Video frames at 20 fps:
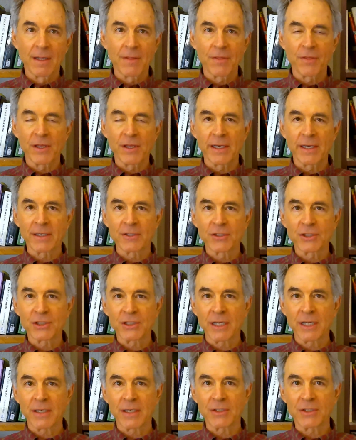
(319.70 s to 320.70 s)
they
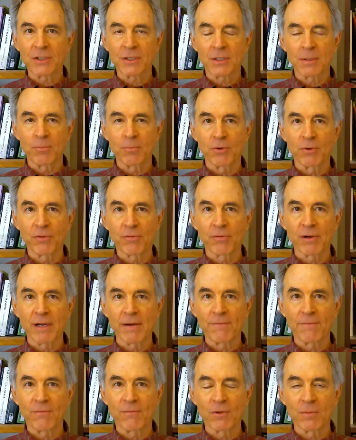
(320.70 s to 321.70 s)
exchange the
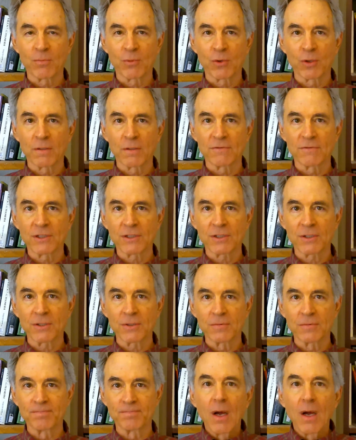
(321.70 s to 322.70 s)
birthright for a bowl of stew.